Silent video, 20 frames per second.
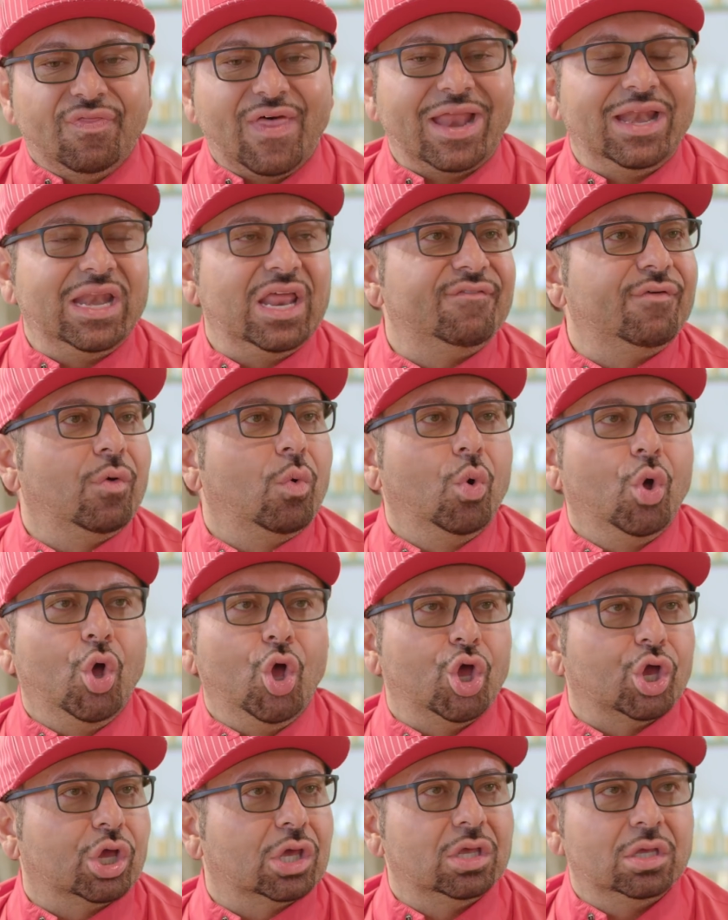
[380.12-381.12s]
they never
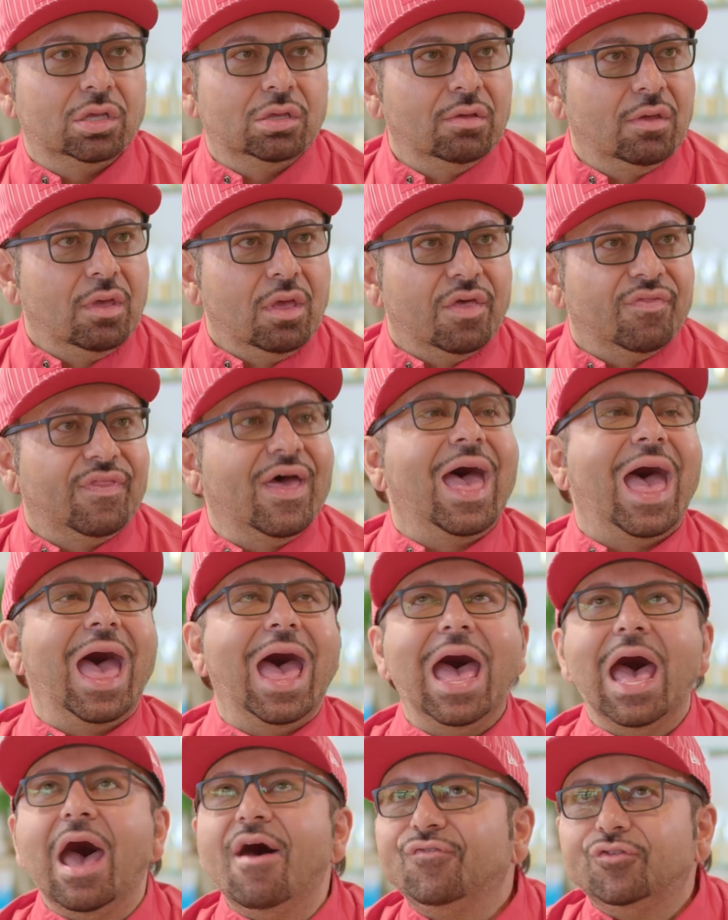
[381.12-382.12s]
work. They
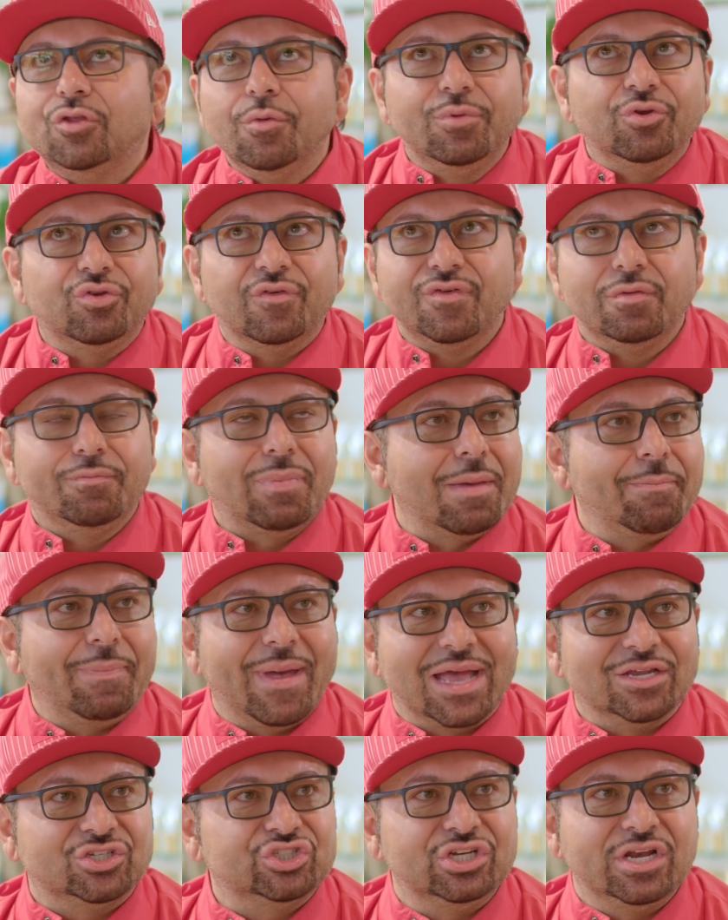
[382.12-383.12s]
have to be driven by
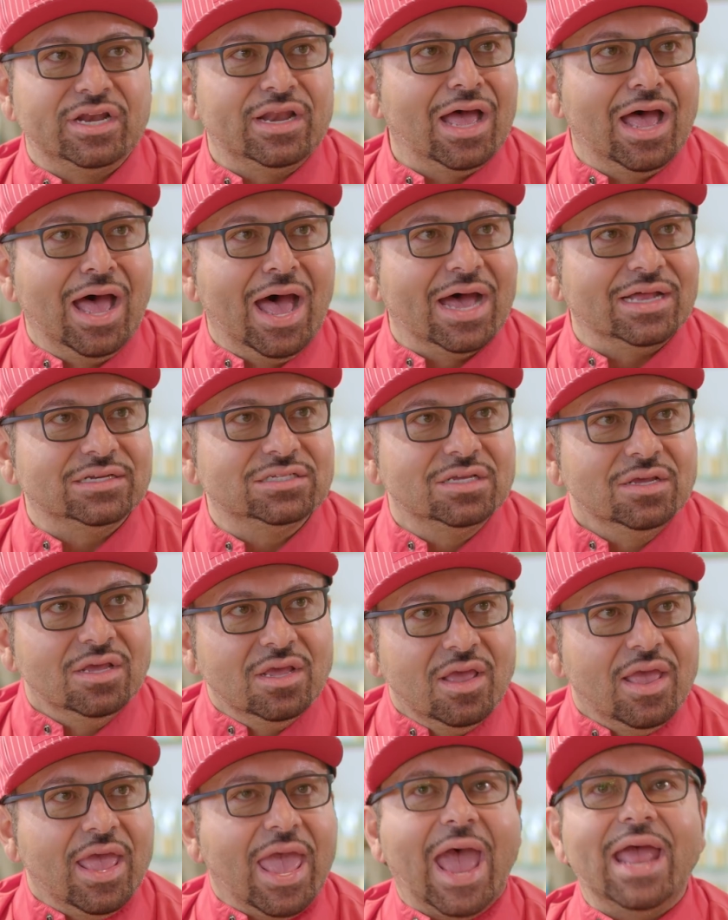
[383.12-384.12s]
passion and art.
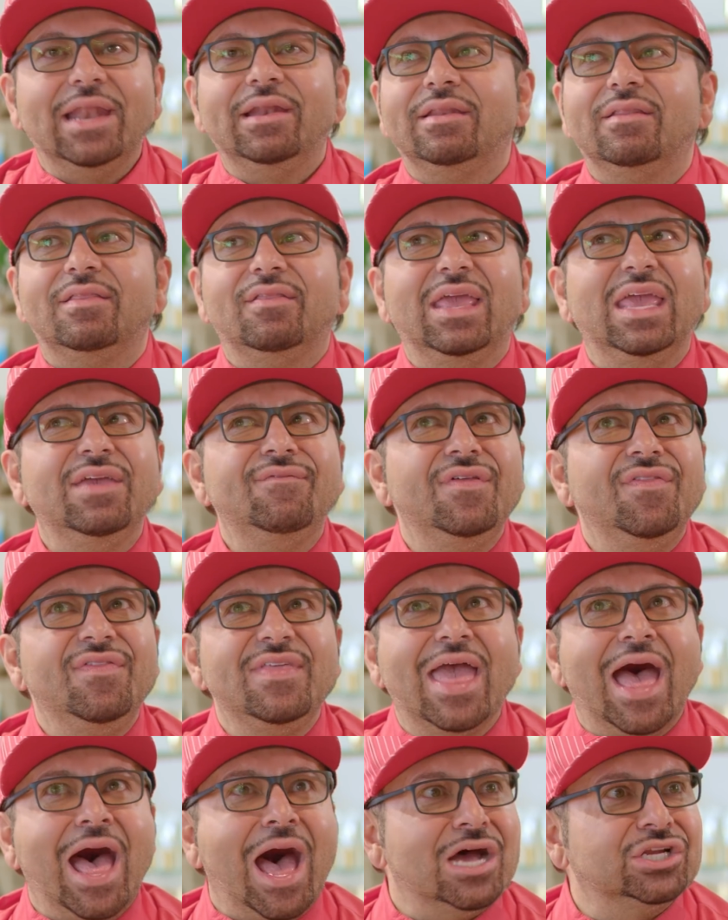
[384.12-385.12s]
And even
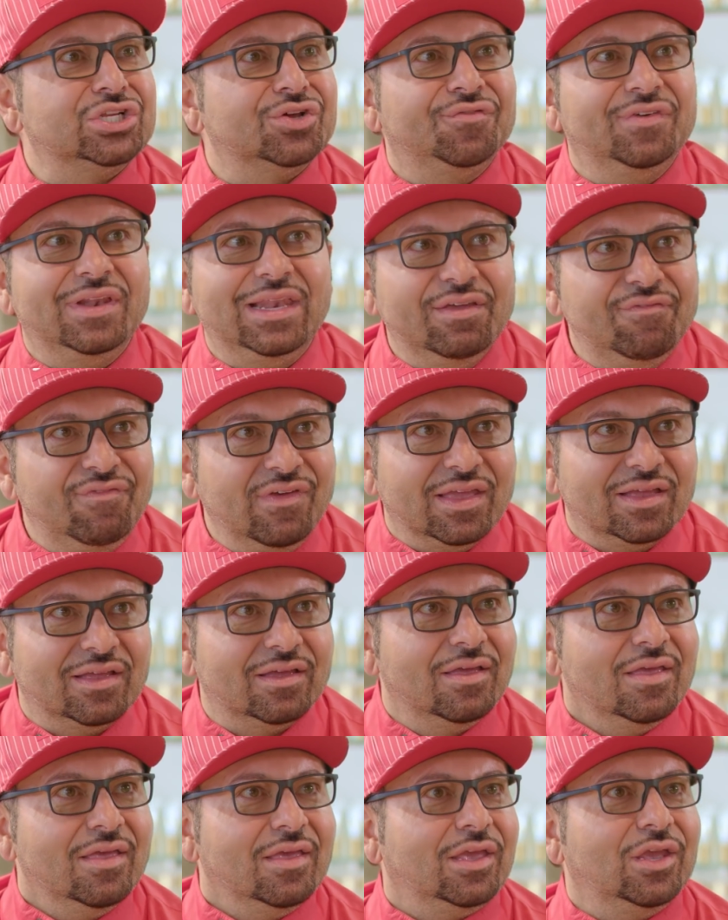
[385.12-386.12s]
the art of
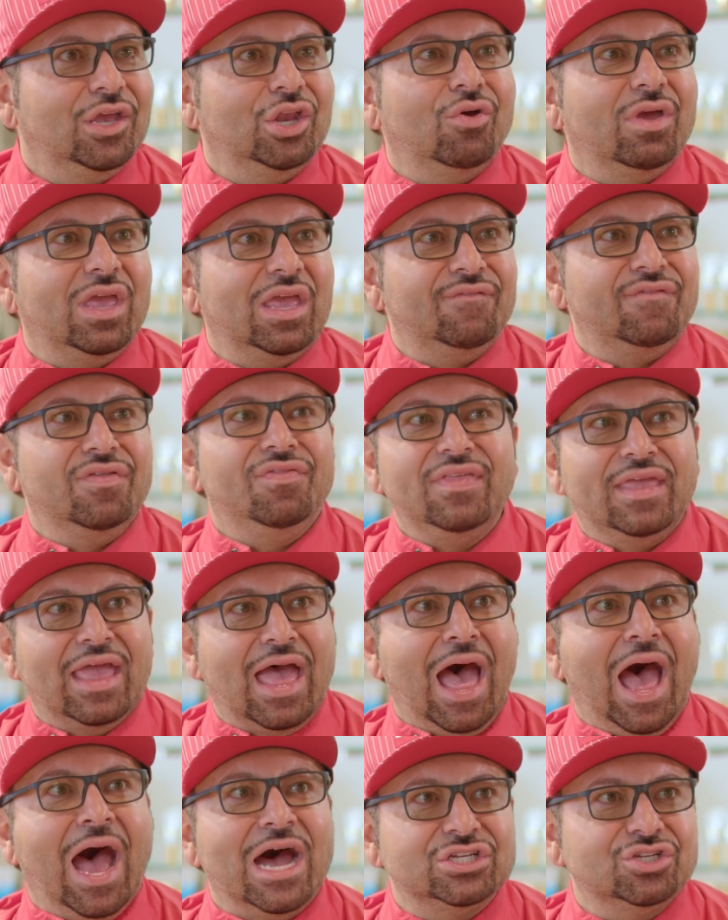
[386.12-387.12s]
living, you know, even the
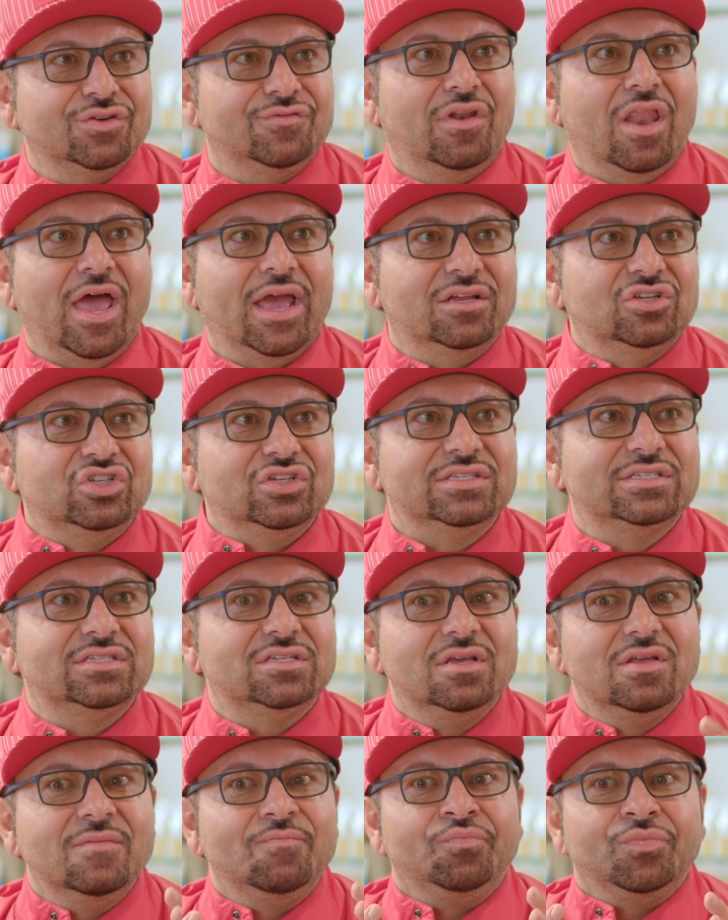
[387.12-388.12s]
art of like
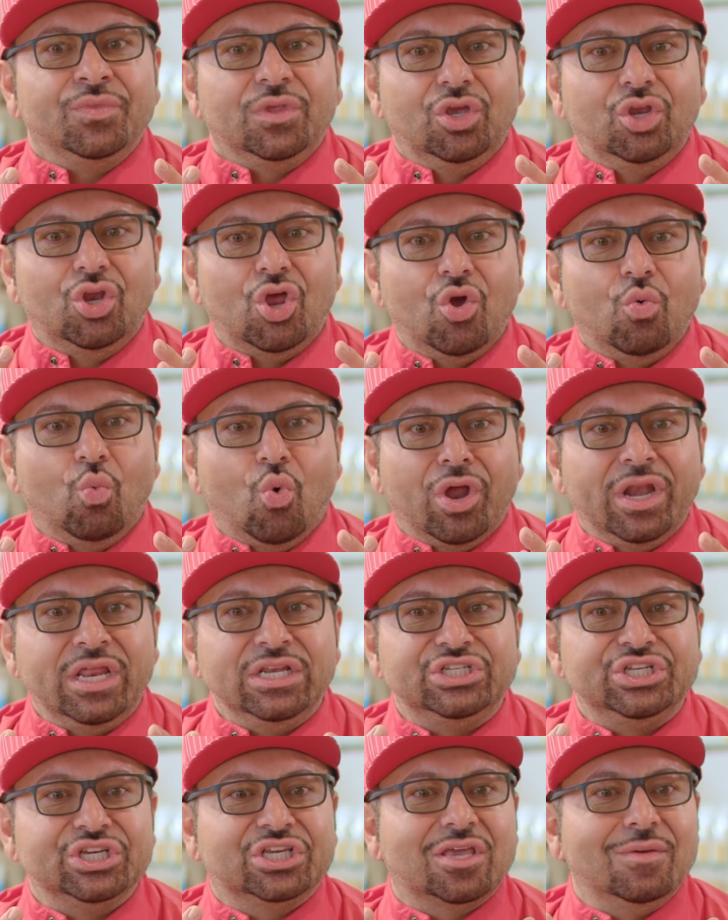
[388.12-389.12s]
just, you know,
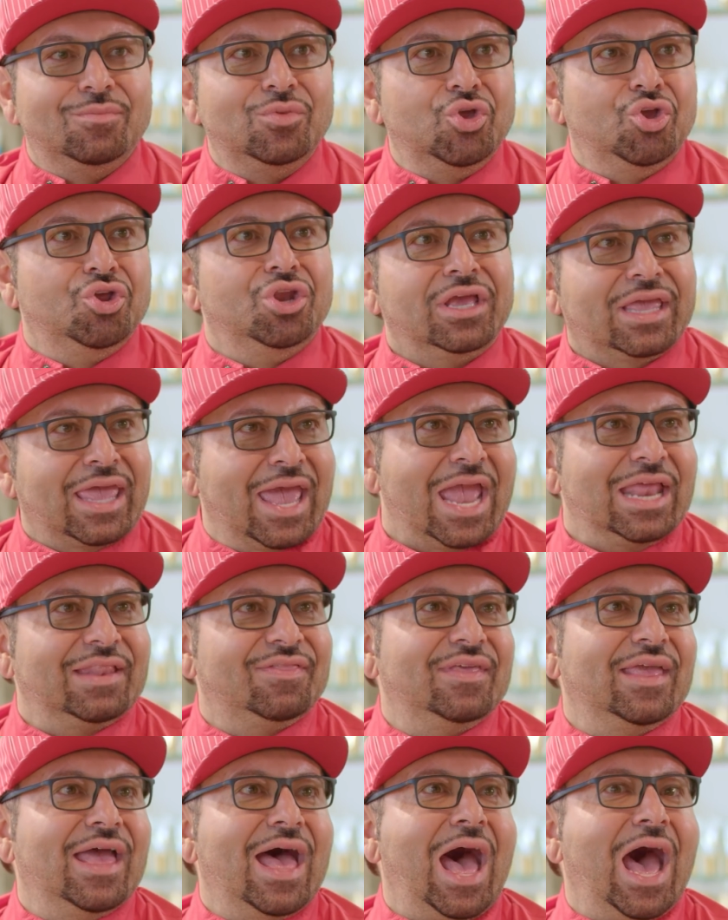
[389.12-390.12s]
wanting to communicate,
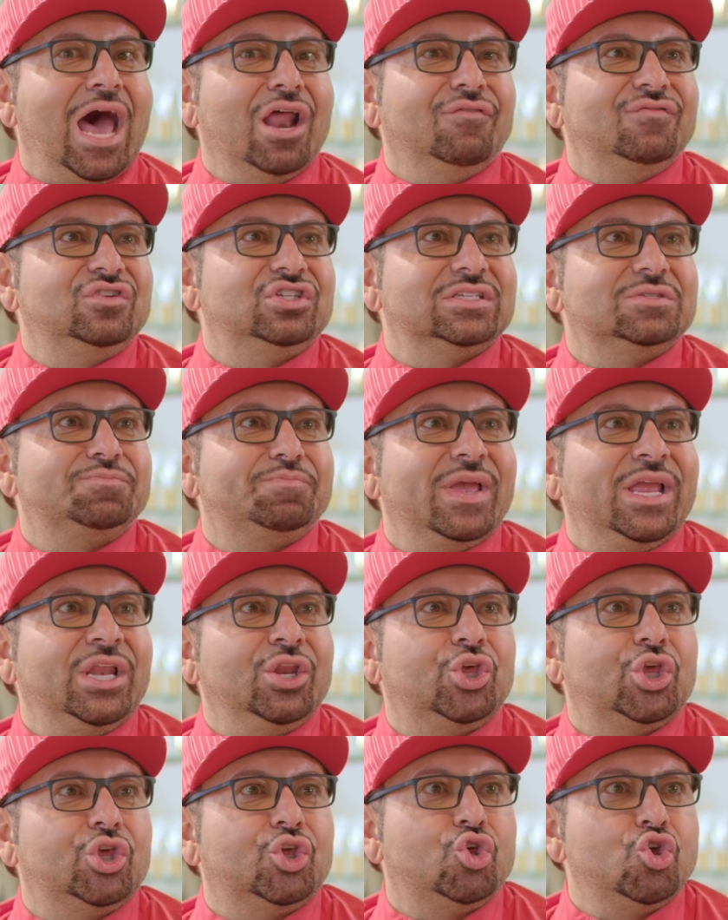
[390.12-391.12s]
the art of just
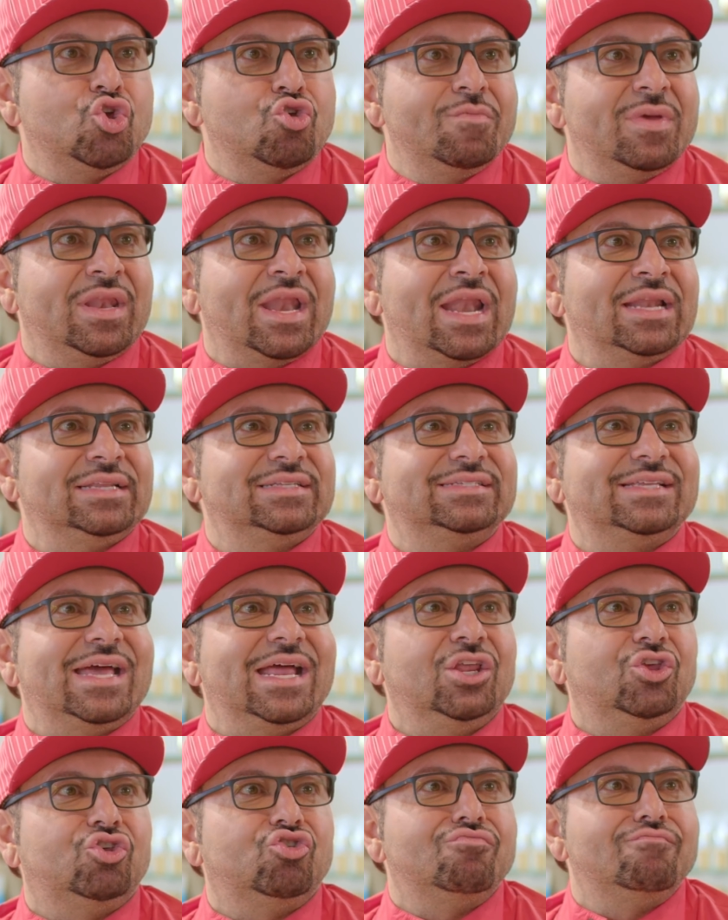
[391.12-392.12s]
being human and
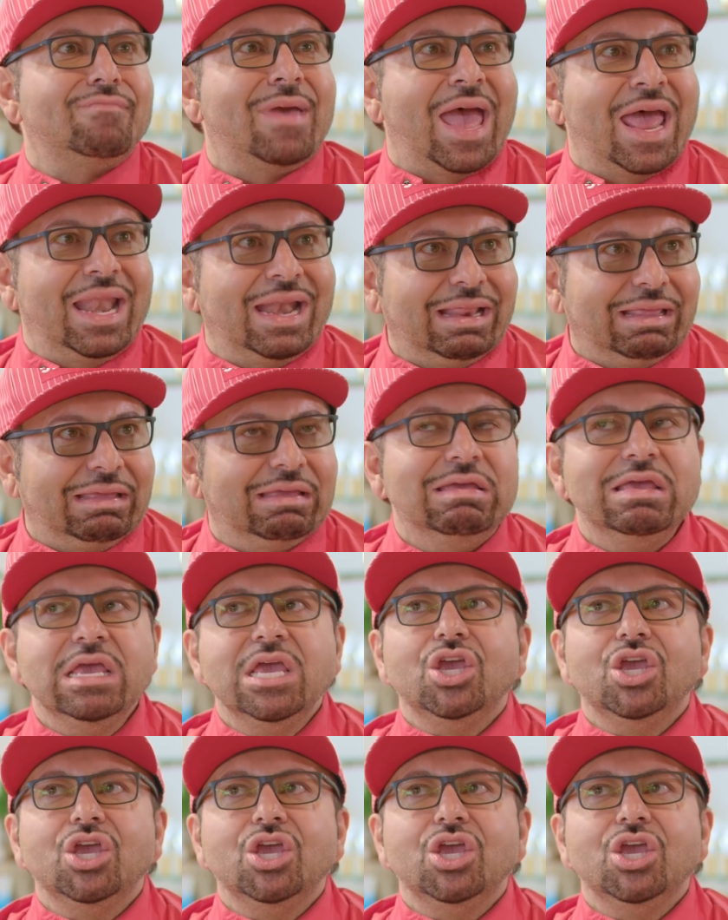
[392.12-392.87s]
understanding humanity.